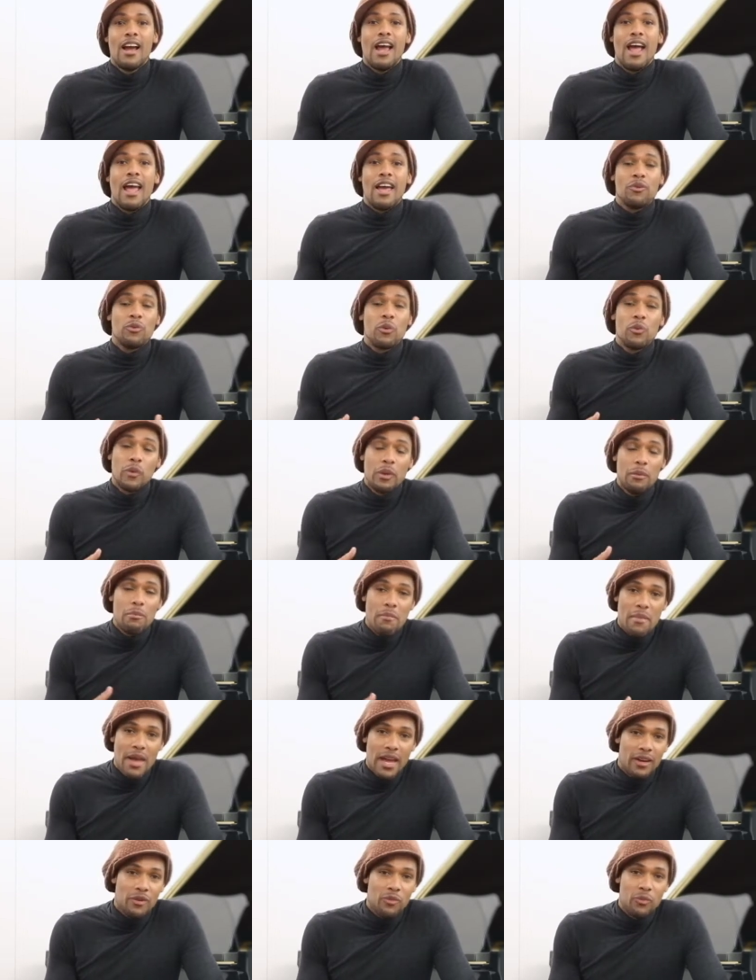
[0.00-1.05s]
And when we
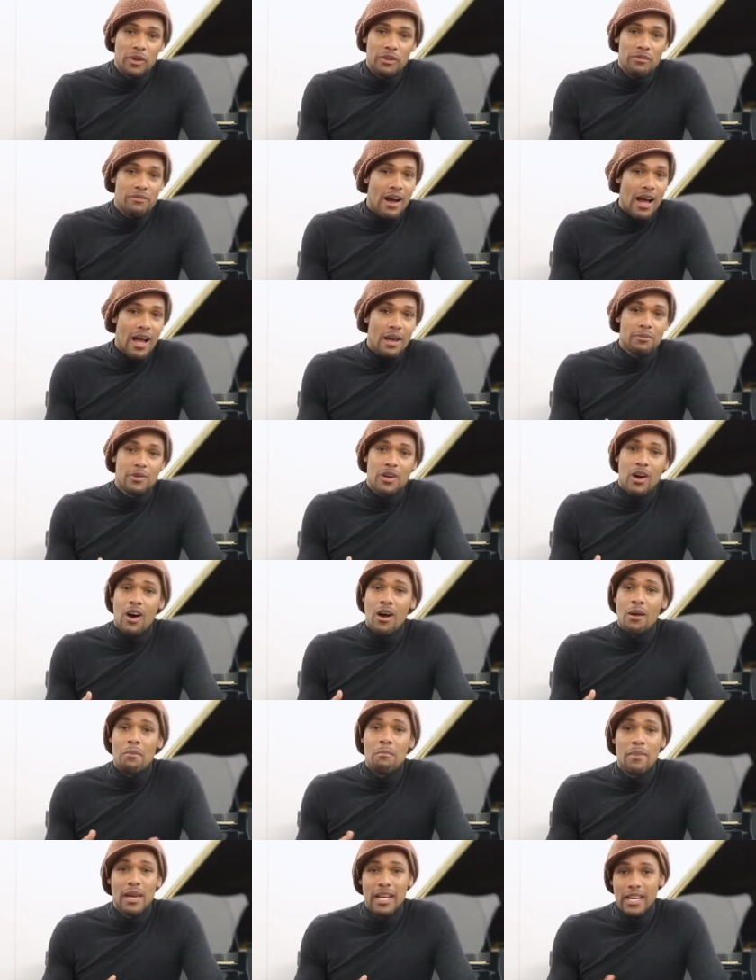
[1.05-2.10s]
met, we vibed
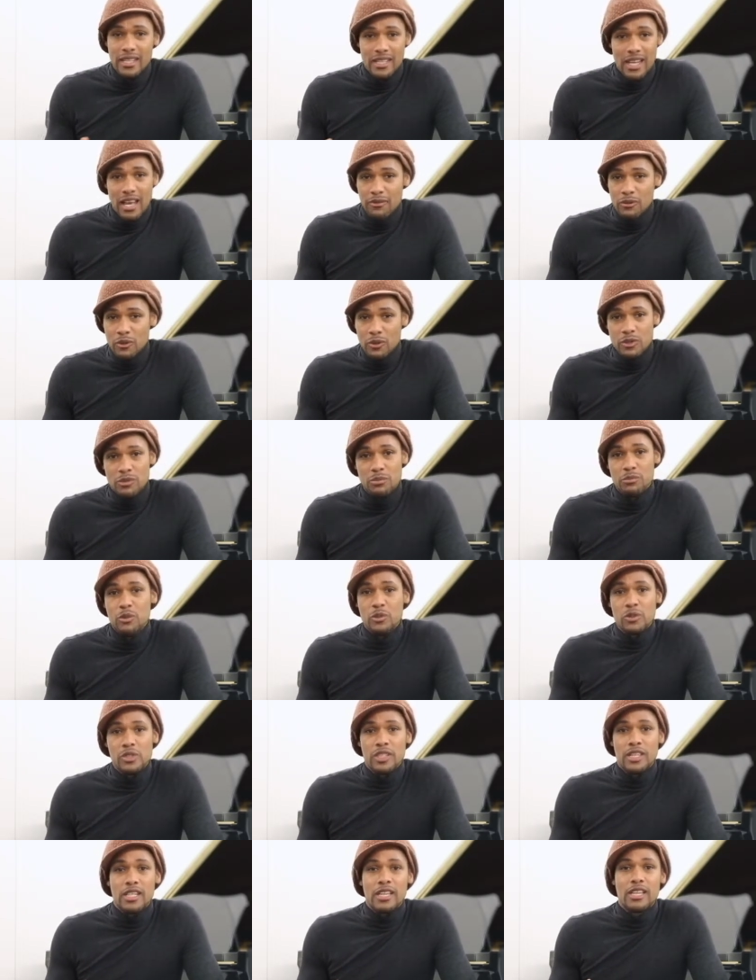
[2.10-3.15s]
on many levels
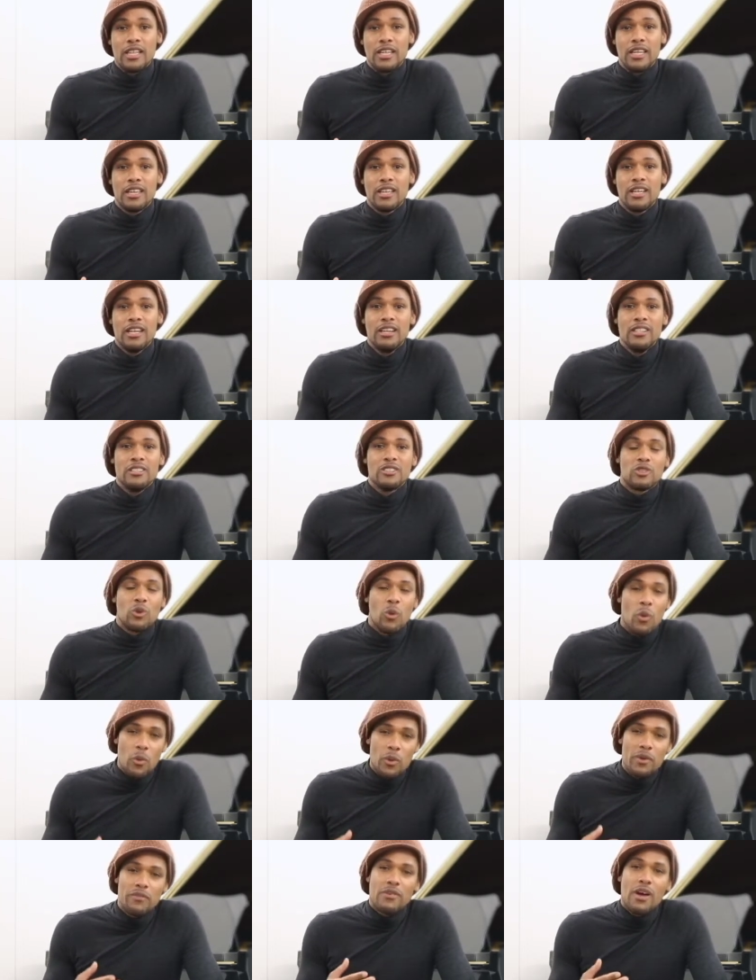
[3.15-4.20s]
musically. So,
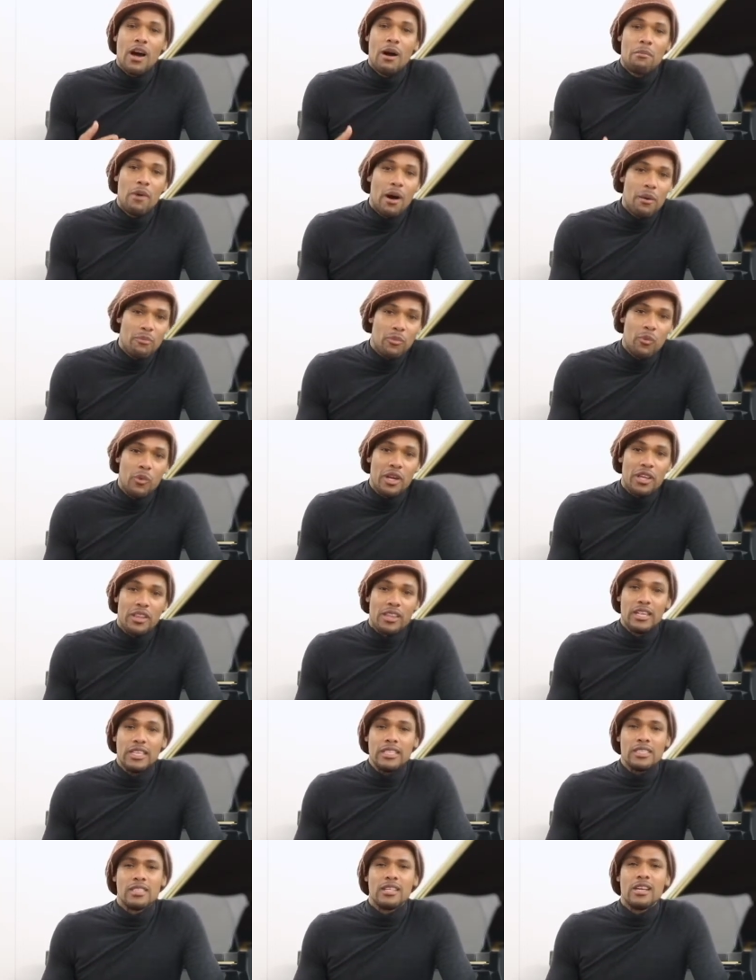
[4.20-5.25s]
what we've come up with
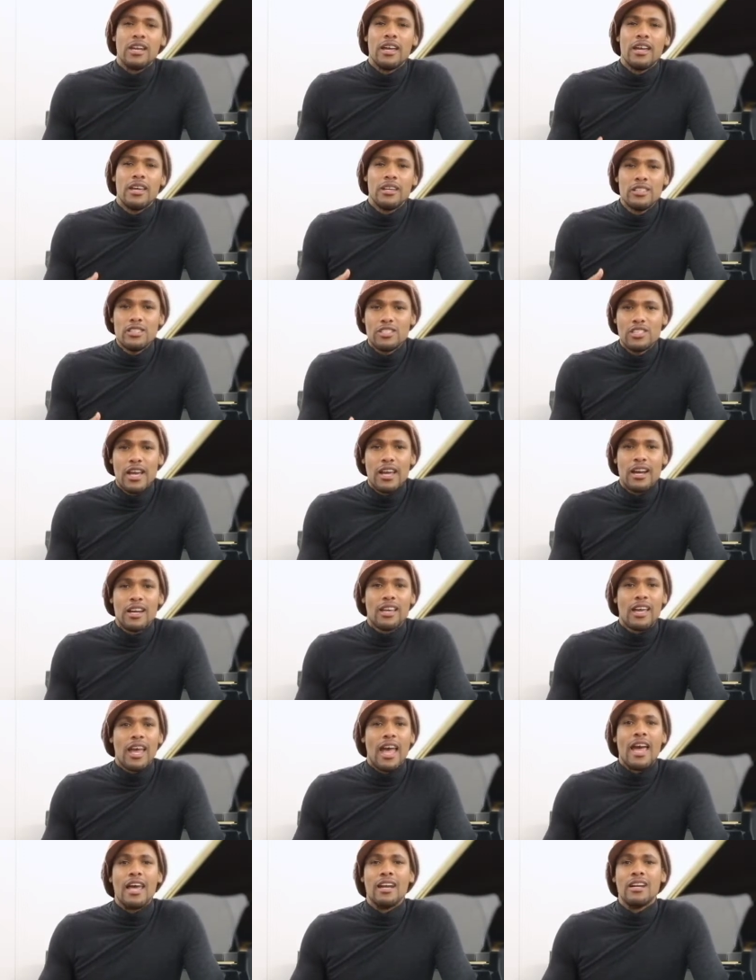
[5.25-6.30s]
is an energetic
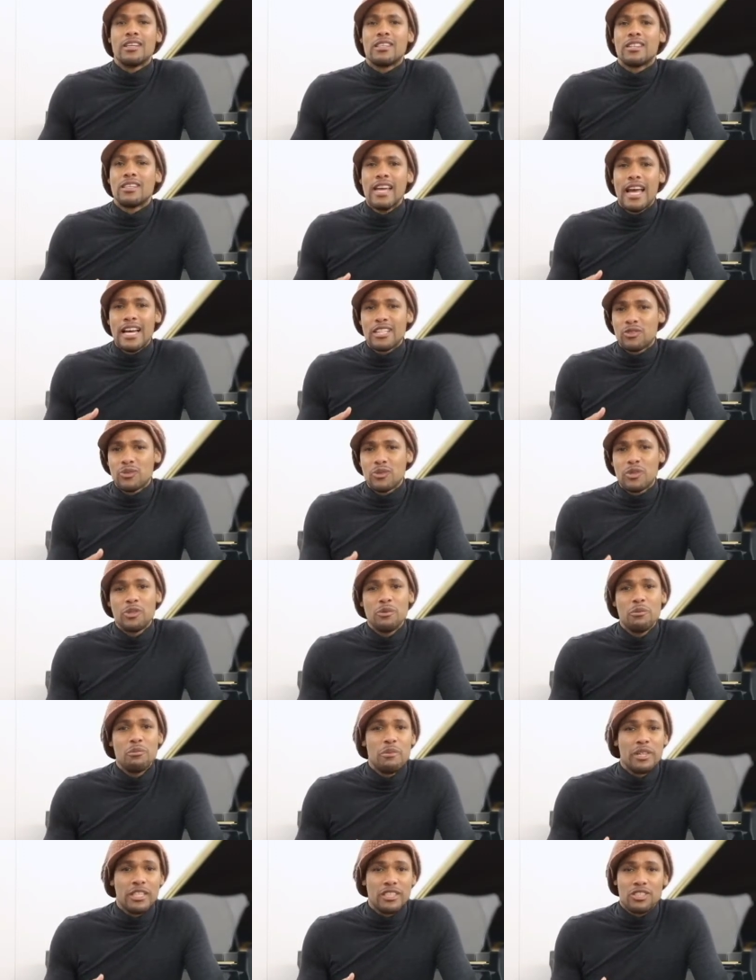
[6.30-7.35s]
and theatrical
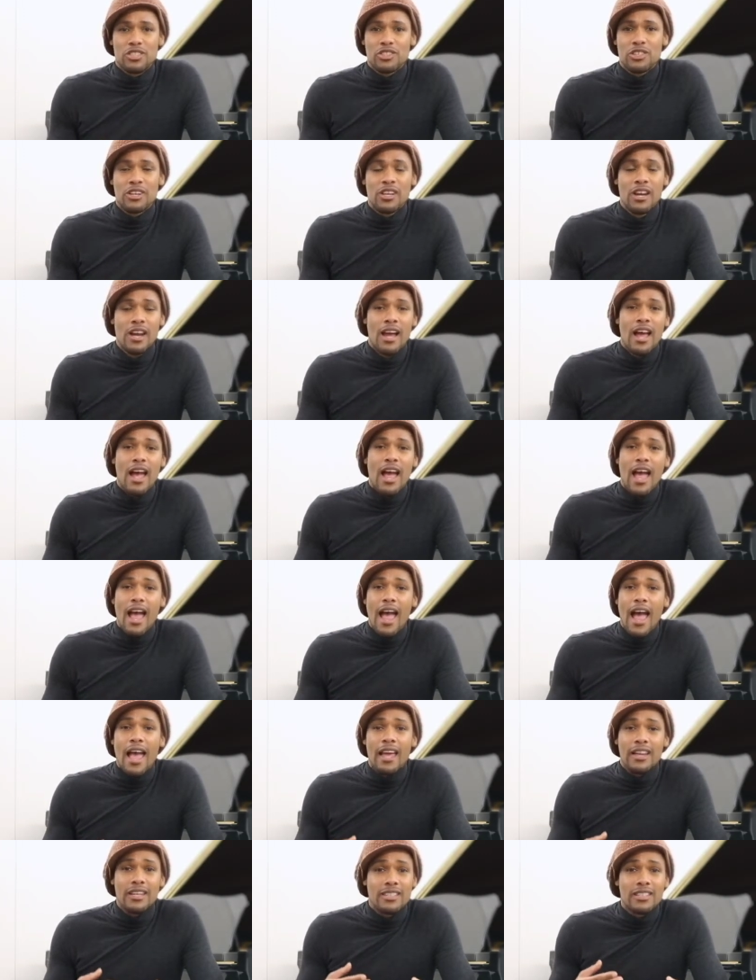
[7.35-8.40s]
mixture
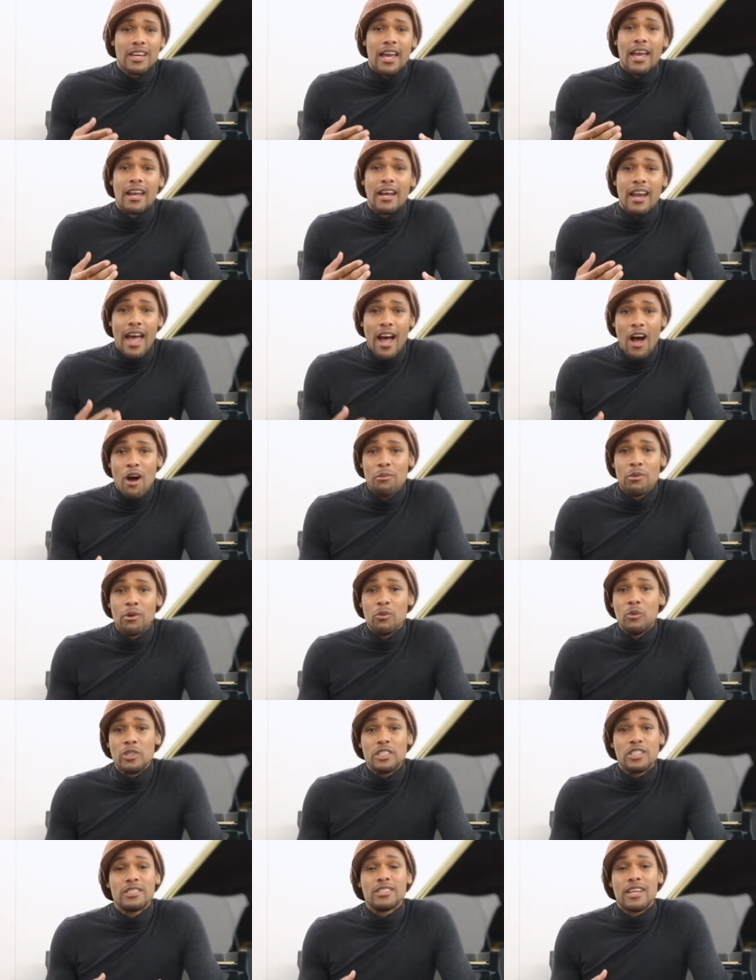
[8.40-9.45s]
and an album
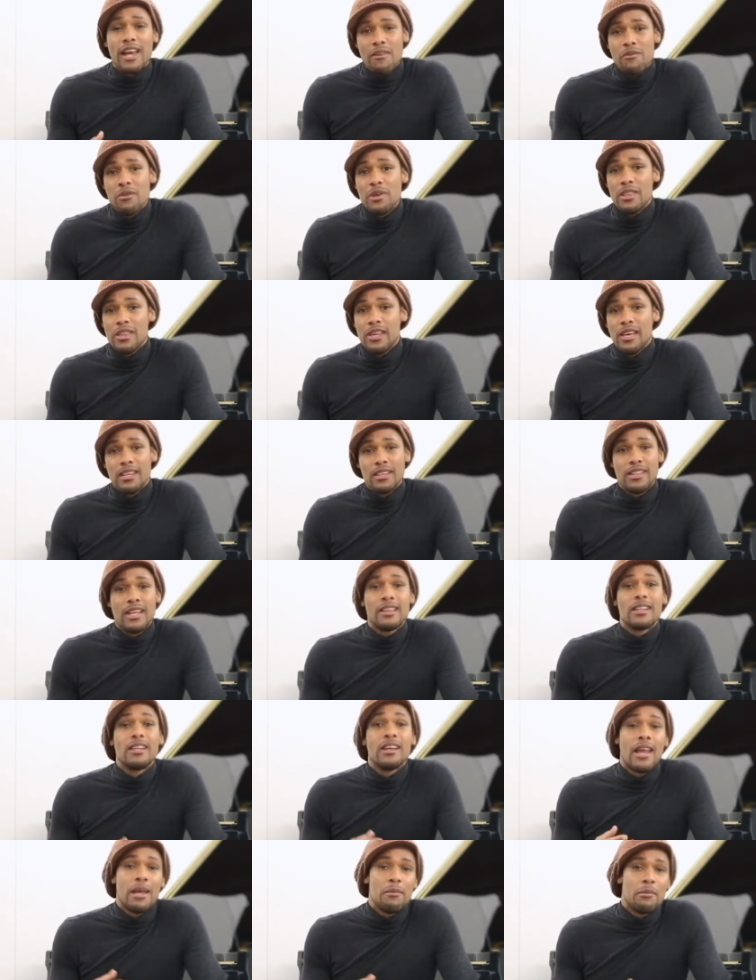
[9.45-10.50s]
which is everything that
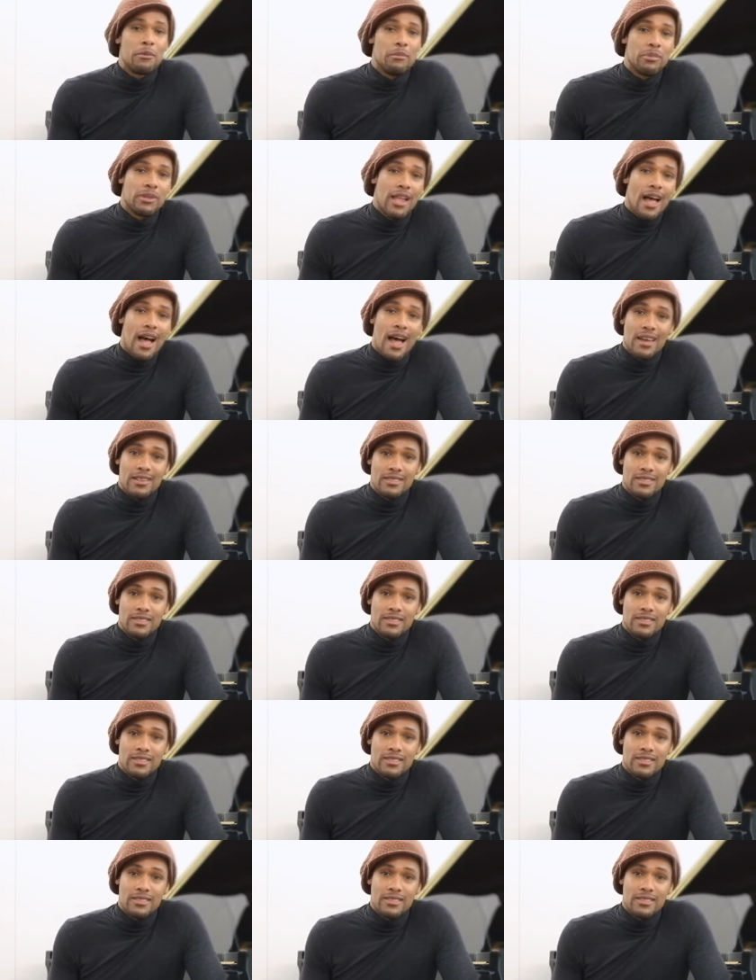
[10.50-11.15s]
the name implies.